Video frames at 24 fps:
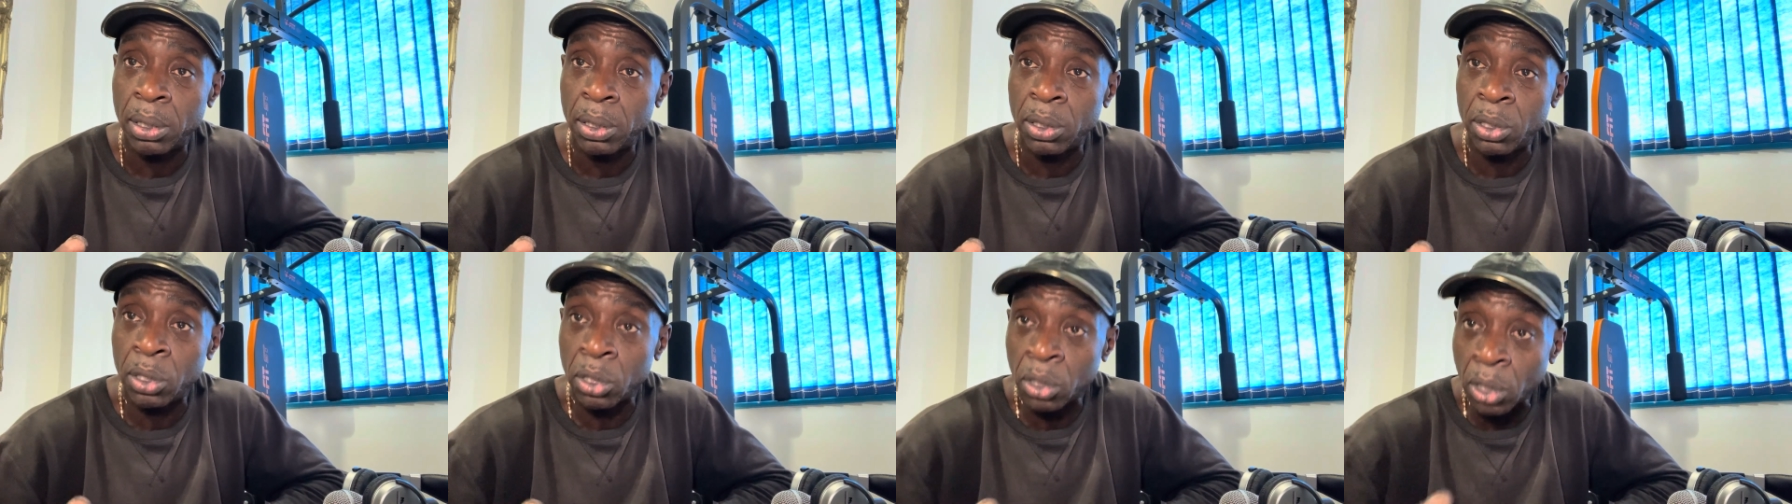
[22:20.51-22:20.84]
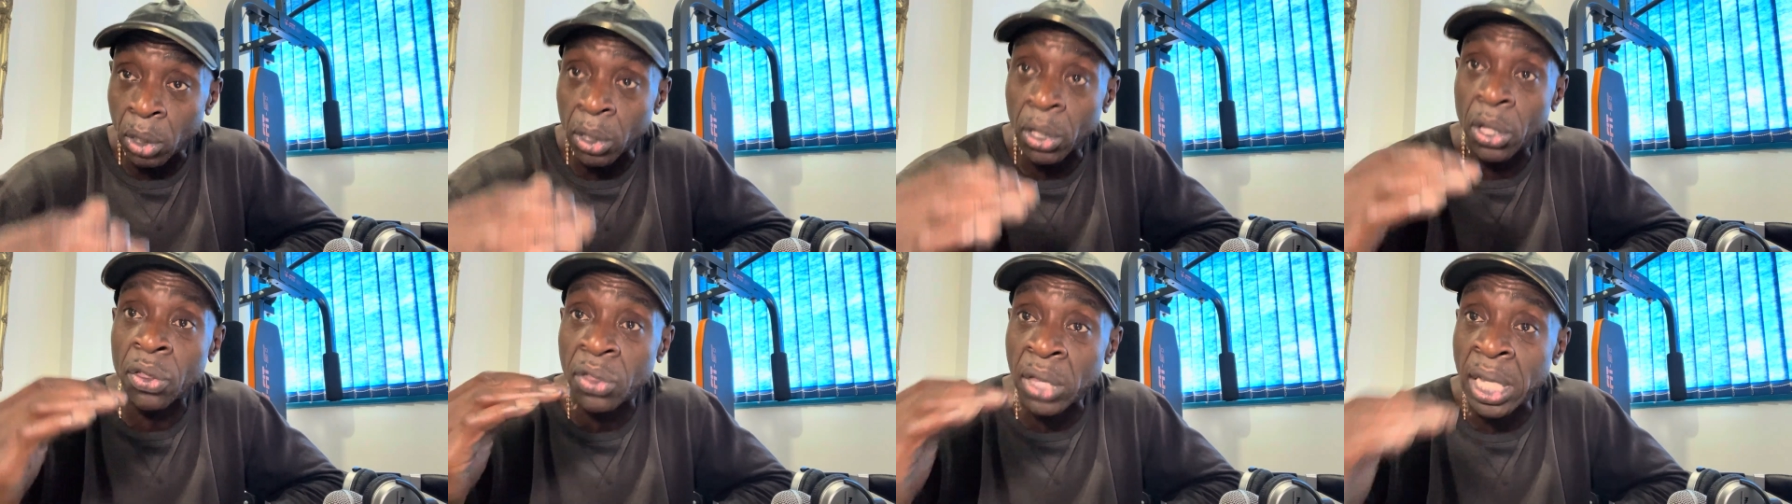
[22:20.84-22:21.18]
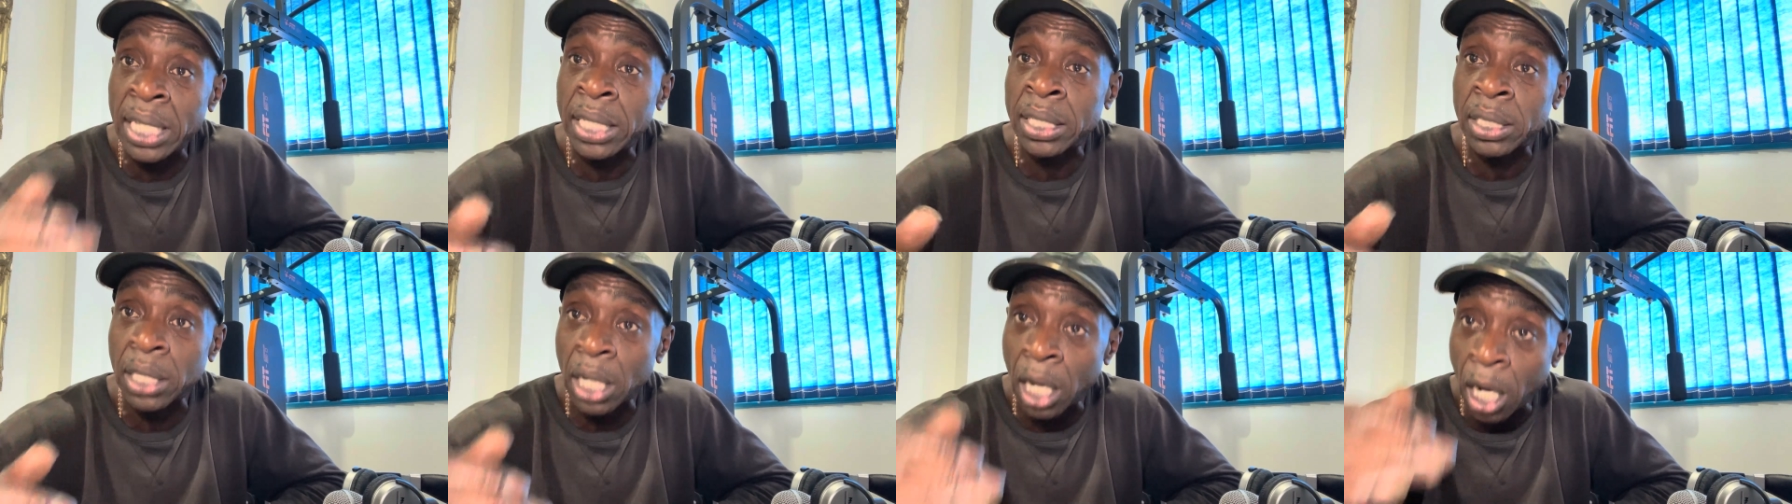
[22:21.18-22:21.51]
You know that
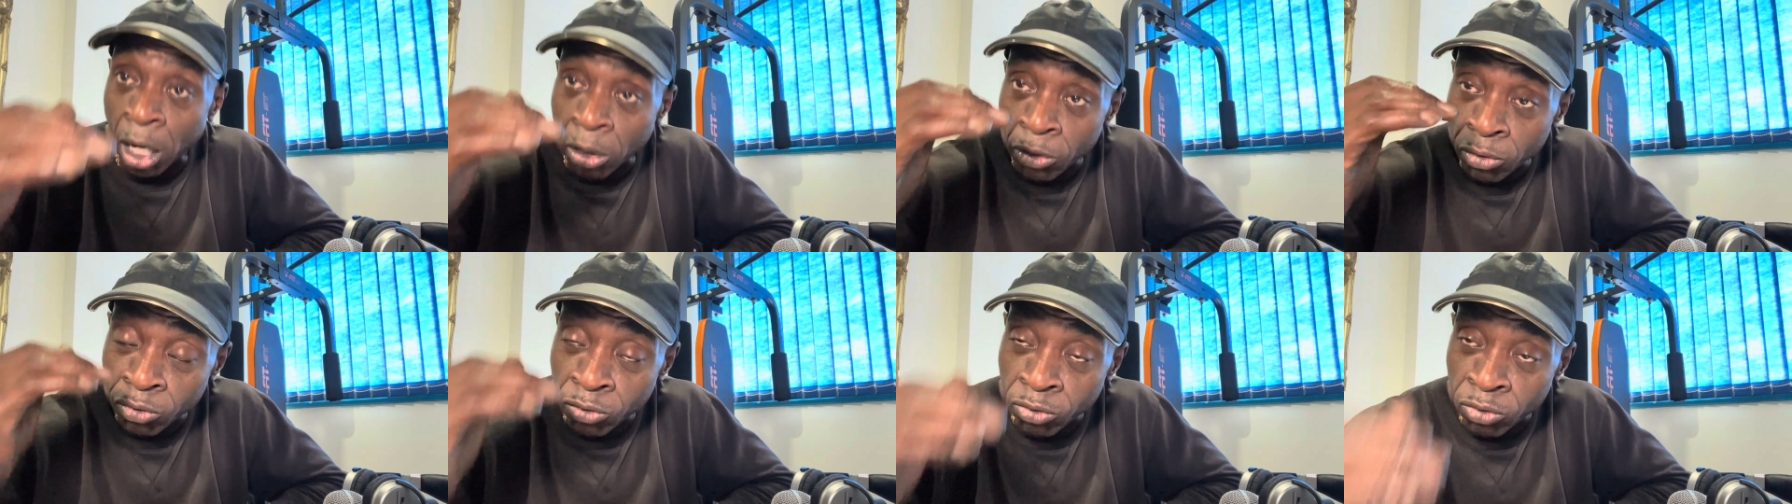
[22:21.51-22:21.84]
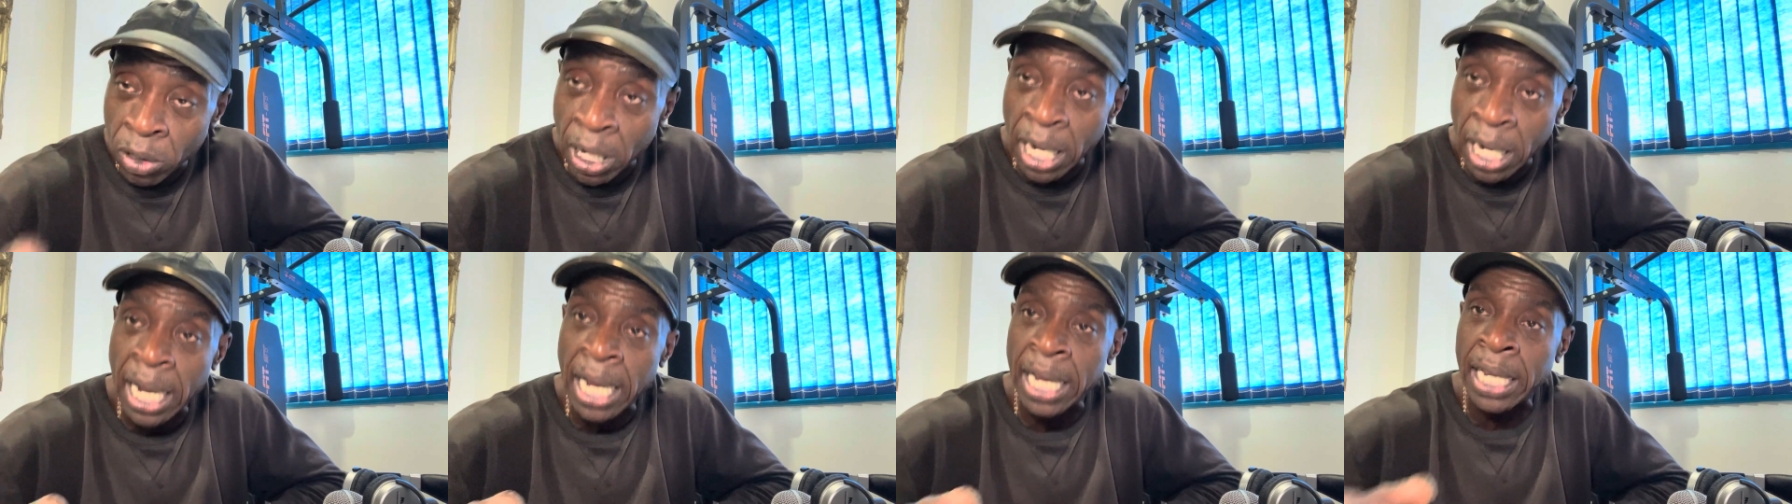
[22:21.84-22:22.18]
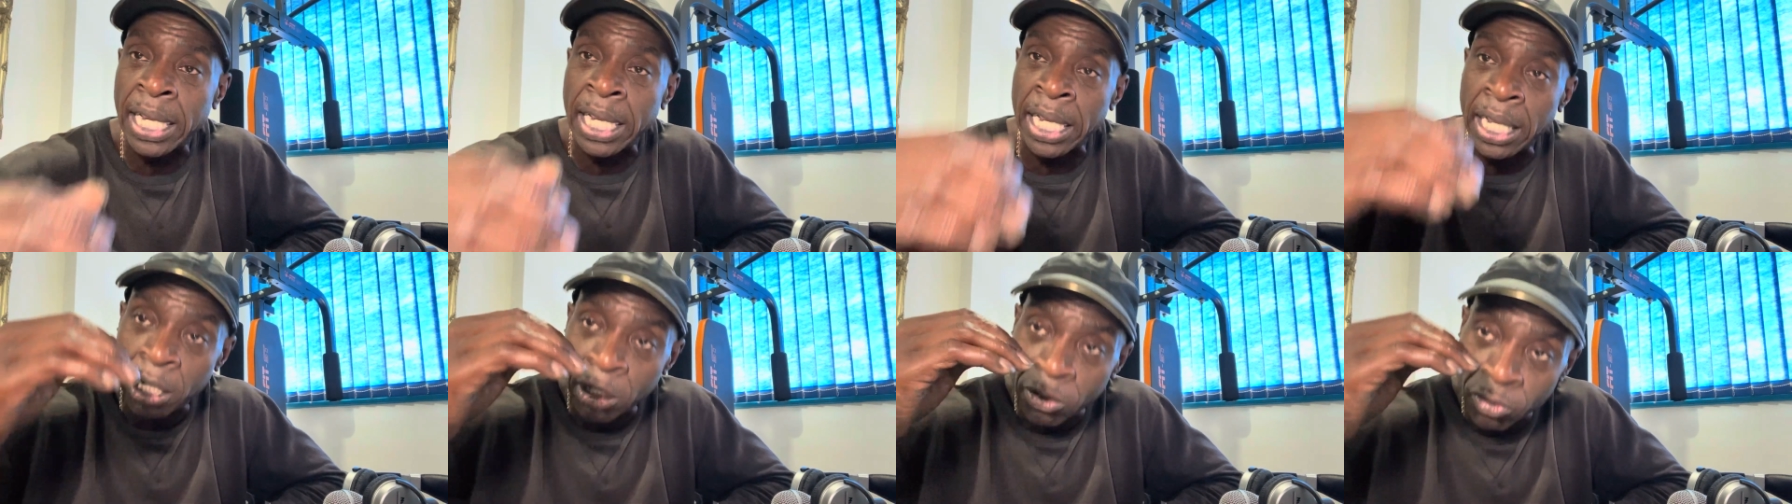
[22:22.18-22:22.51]
things are
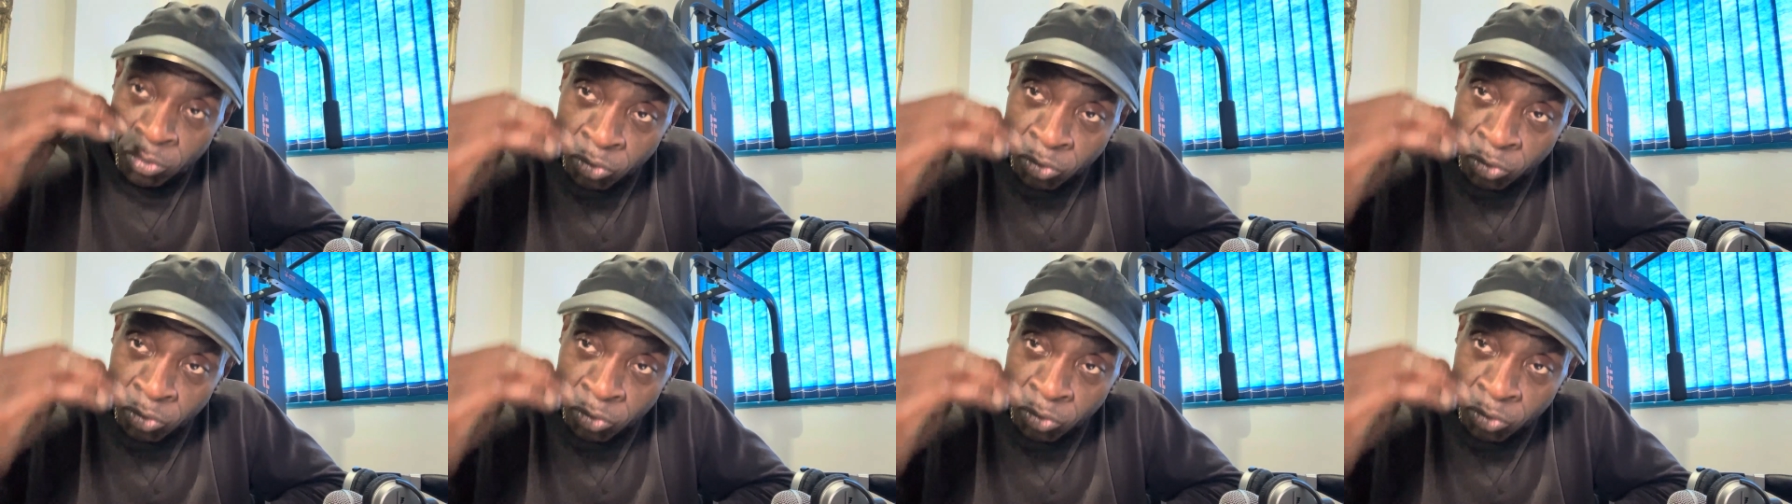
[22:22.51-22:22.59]
really,